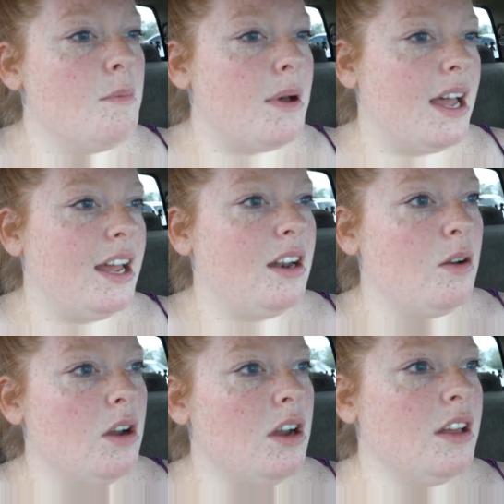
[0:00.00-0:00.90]
but
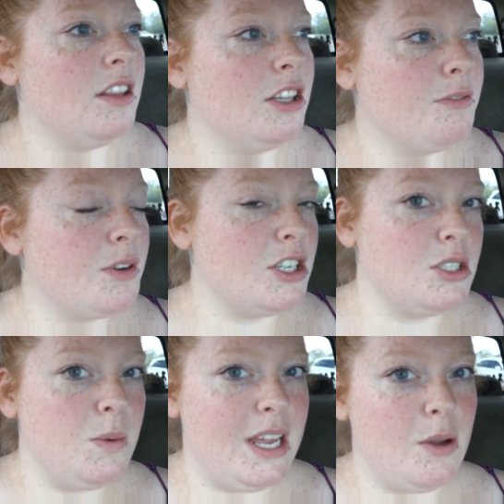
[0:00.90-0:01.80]
the
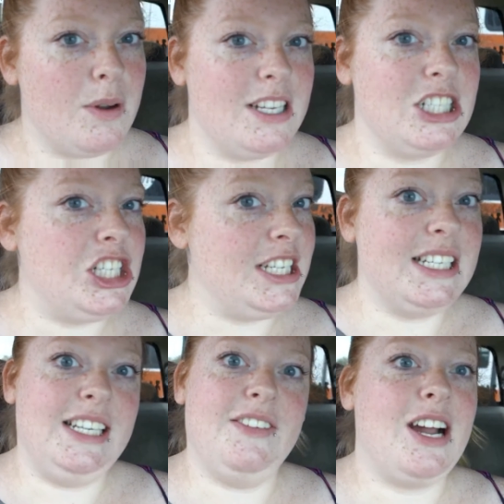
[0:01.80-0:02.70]
first week was she
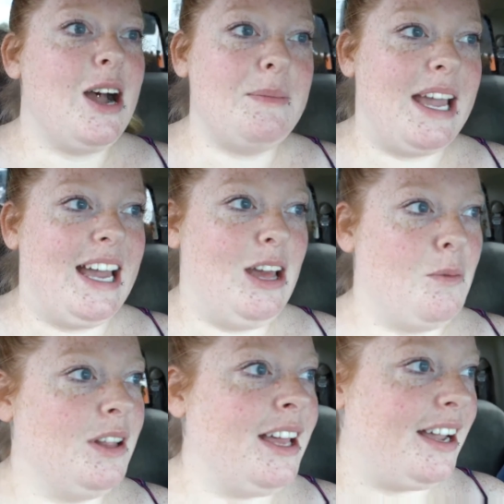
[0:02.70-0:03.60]
didn't even come yet,
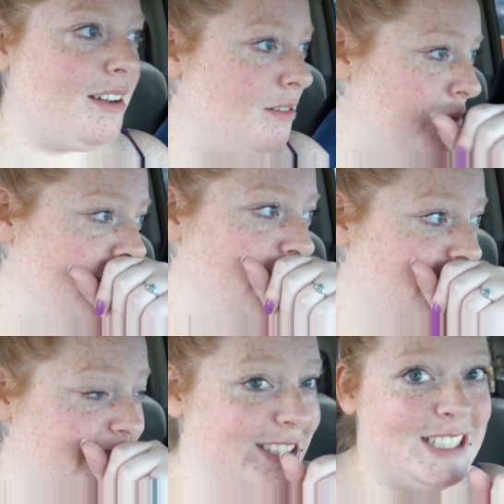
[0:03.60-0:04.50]
and we're like,
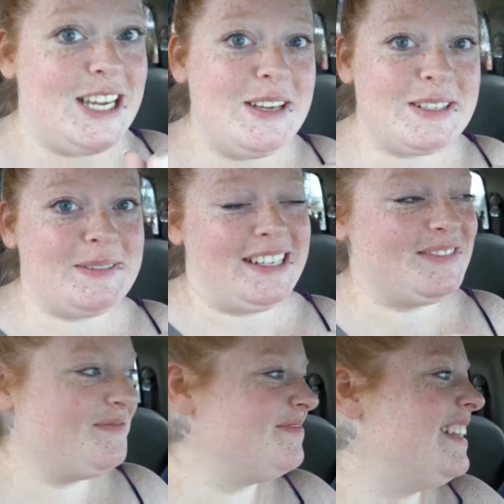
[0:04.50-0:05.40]
excuse
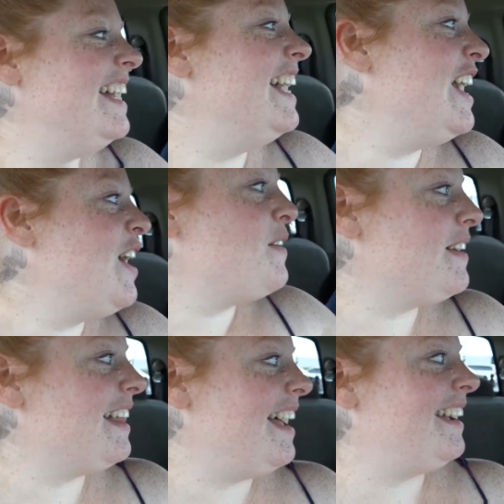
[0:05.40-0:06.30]
me.
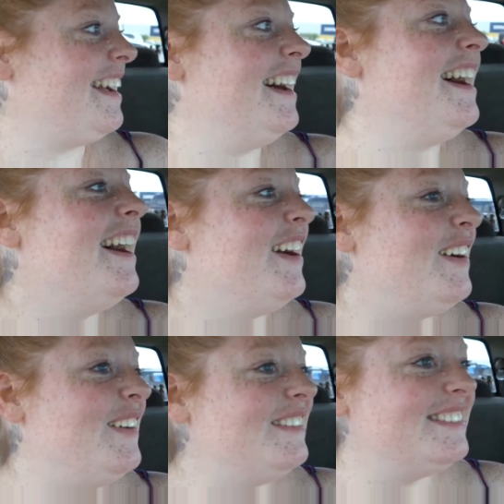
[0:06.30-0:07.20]
We're like,
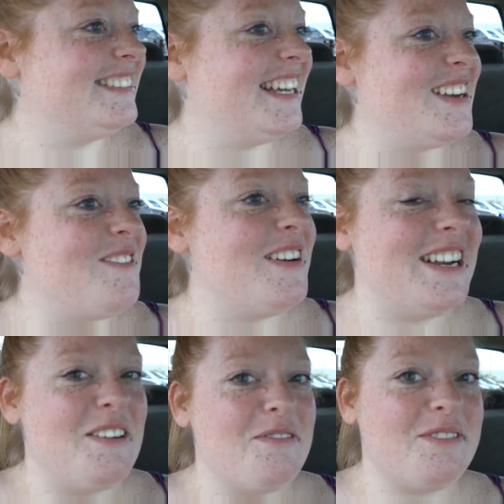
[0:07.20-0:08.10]
uh-oh, like
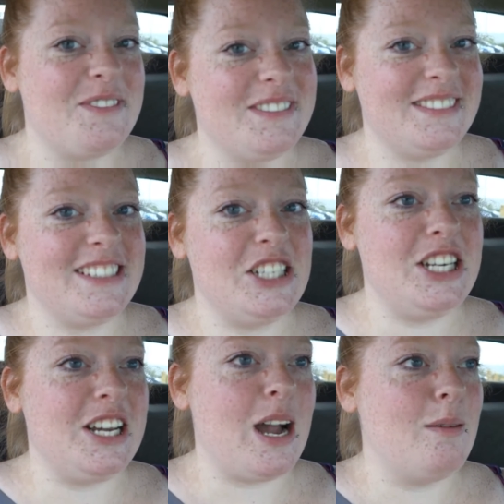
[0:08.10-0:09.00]
what if
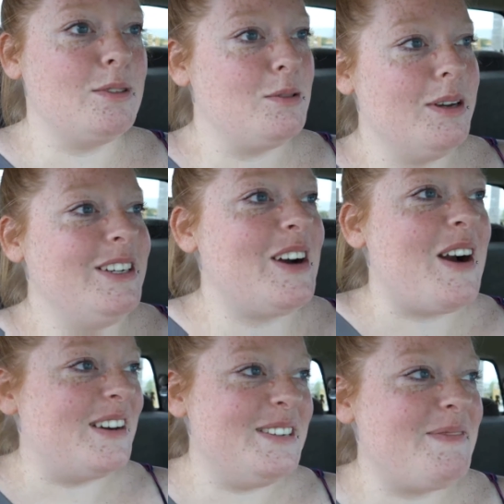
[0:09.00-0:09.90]
she comes when you're
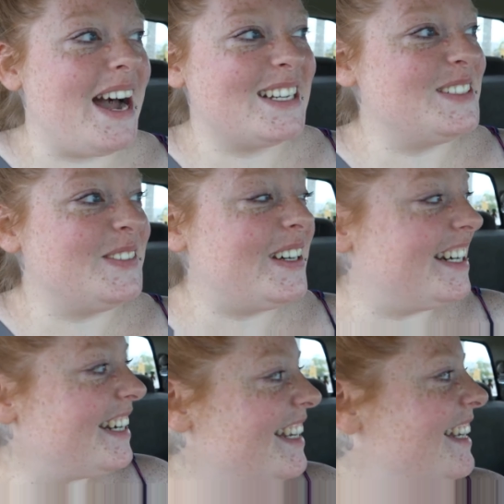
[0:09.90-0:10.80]
already back to work?